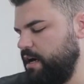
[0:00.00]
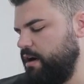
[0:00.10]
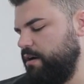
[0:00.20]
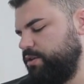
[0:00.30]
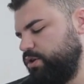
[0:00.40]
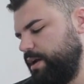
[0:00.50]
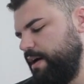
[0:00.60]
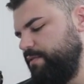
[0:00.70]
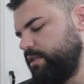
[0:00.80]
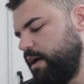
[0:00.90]
Now, don't
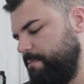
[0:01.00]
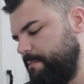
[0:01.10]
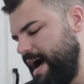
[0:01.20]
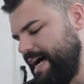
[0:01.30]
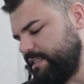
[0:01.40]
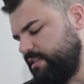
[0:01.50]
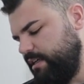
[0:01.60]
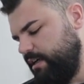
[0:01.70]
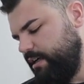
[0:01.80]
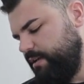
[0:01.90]
want this on
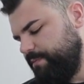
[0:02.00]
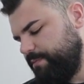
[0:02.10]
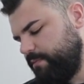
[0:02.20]
maxi,